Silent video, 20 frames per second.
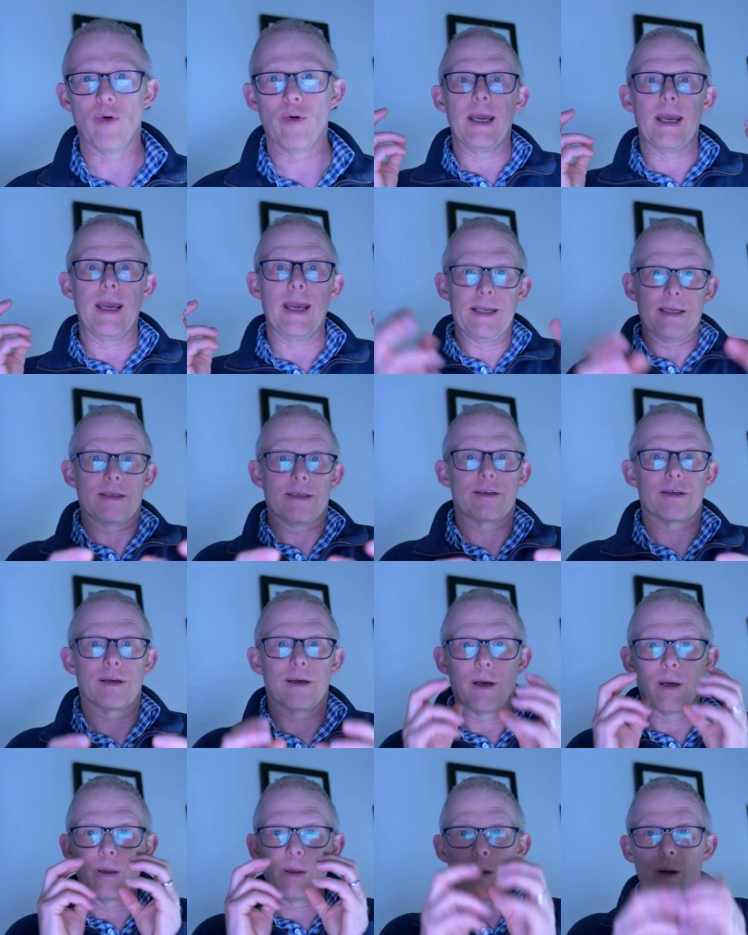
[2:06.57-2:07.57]
It
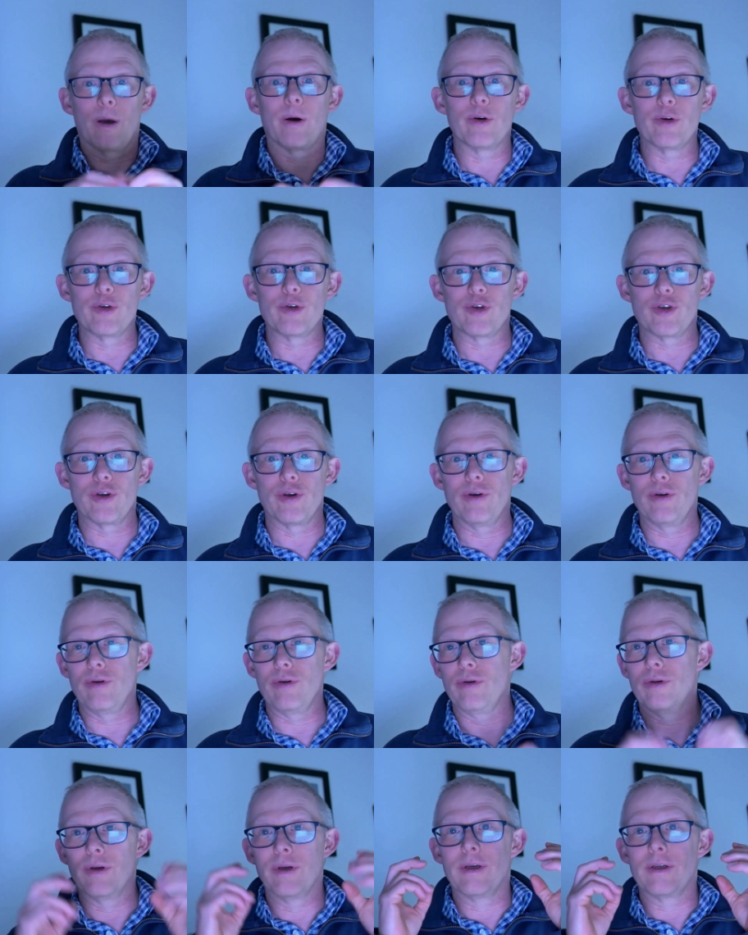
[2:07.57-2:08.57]
allows you
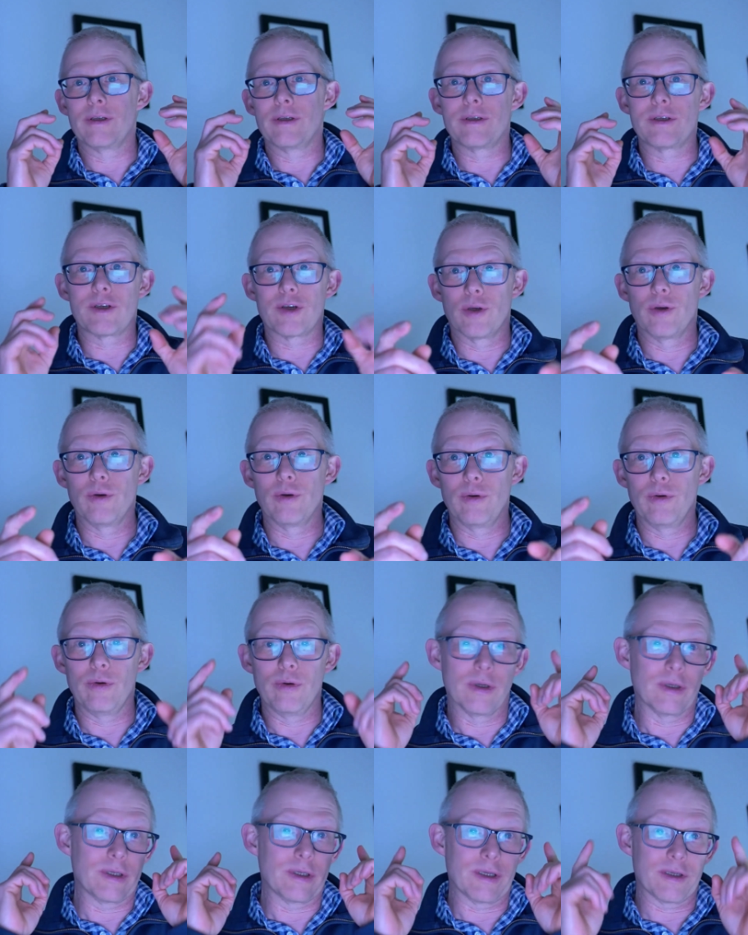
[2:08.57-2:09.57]
to
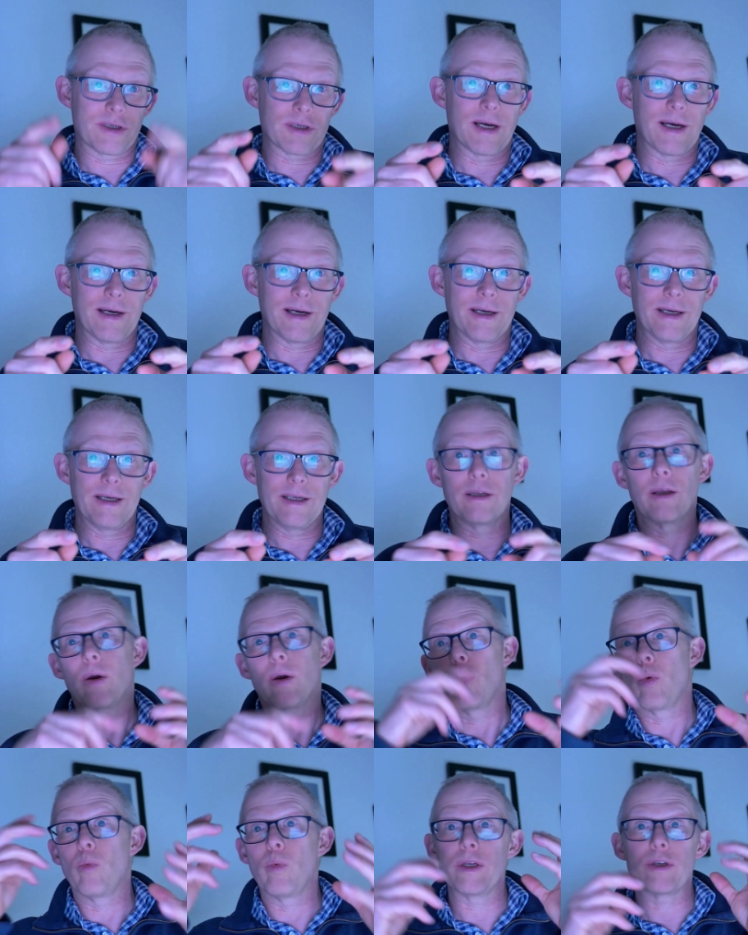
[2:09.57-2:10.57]
decide
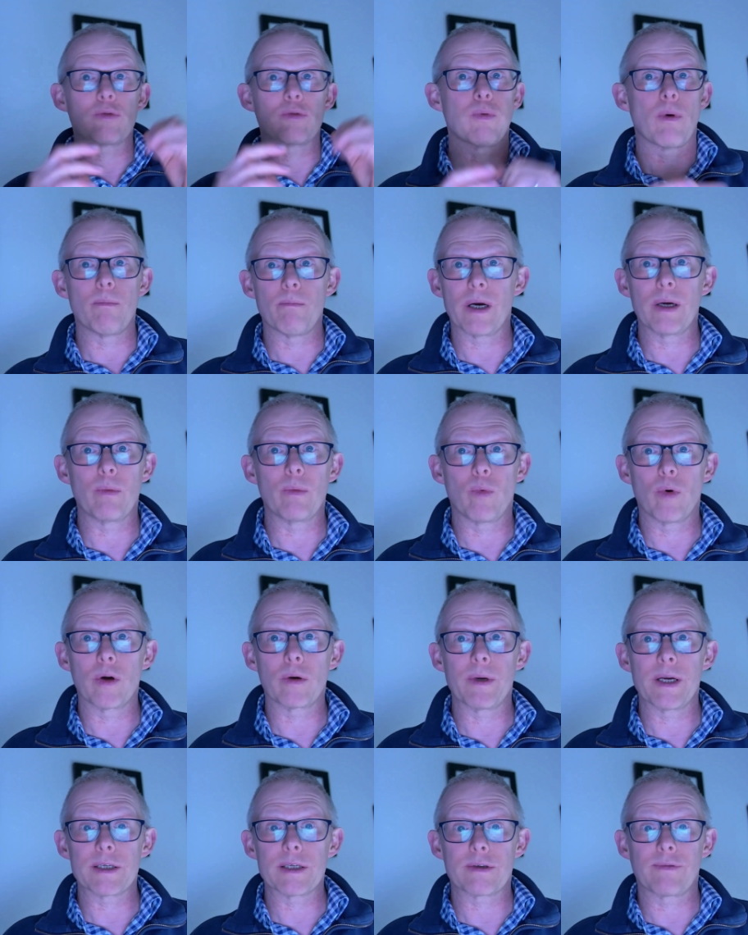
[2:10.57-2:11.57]
which one might work best
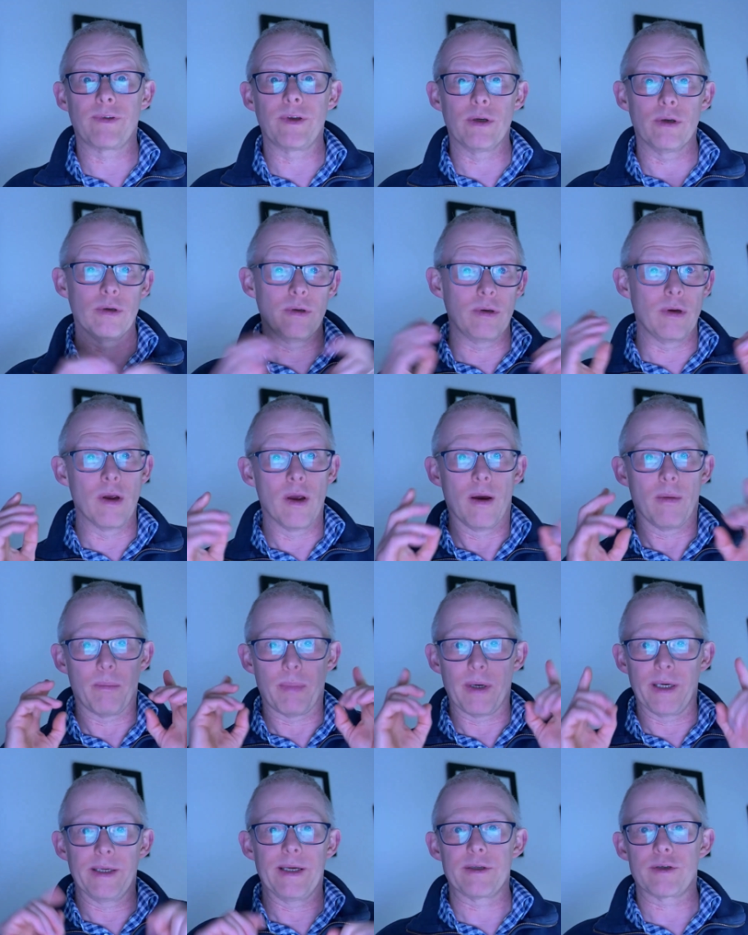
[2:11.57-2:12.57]
for you by
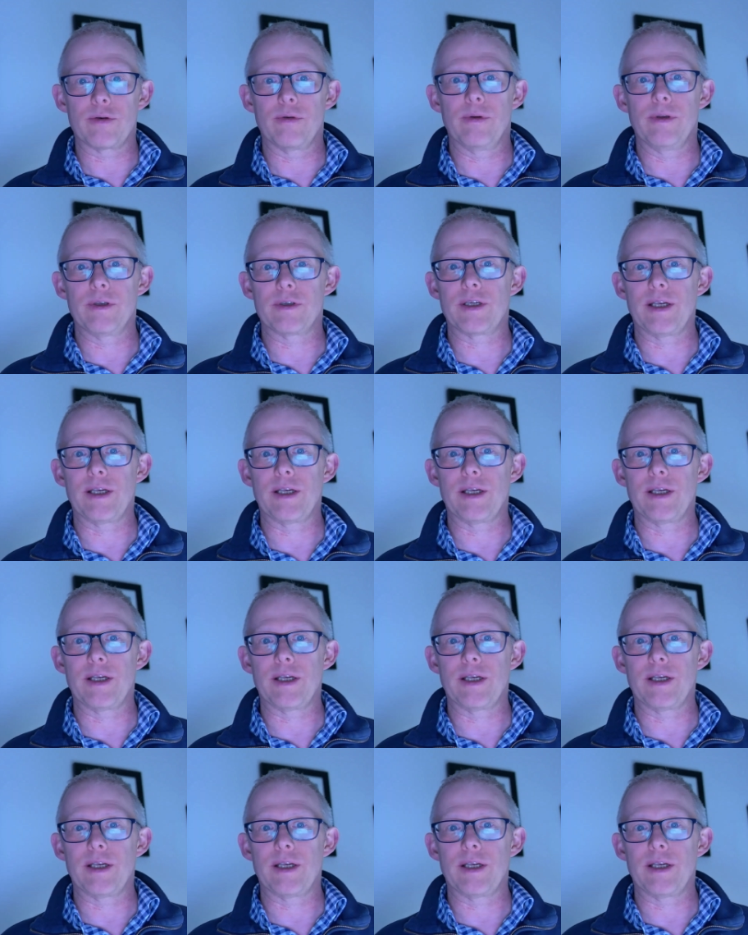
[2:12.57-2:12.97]
answering 6